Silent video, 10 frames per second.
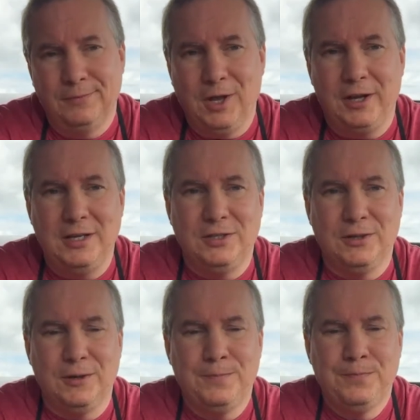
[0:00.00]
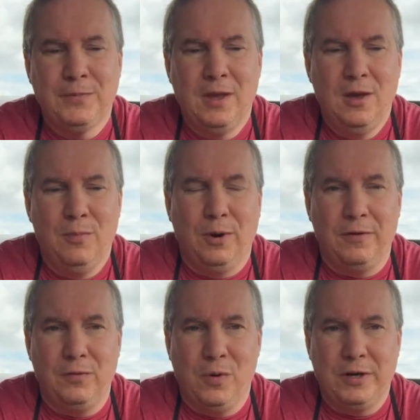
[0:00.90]
easier. But
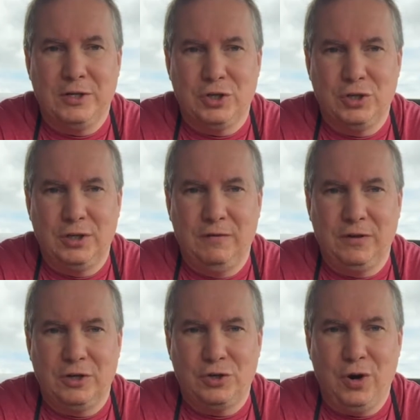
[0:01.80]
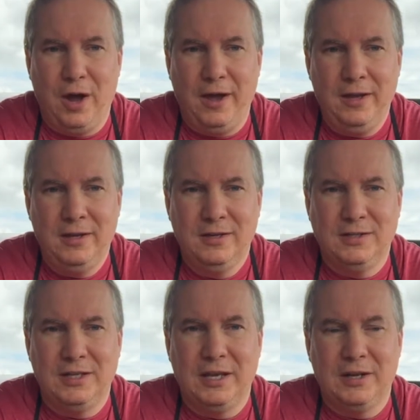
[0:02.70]
if you want to just give it a try
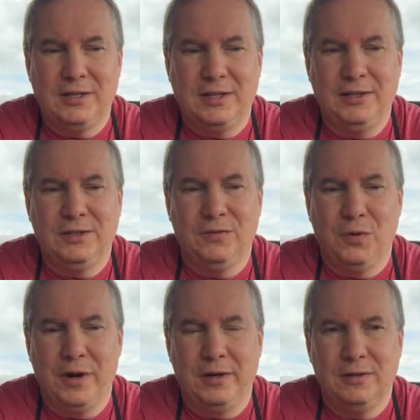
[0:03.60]
to get a sense of what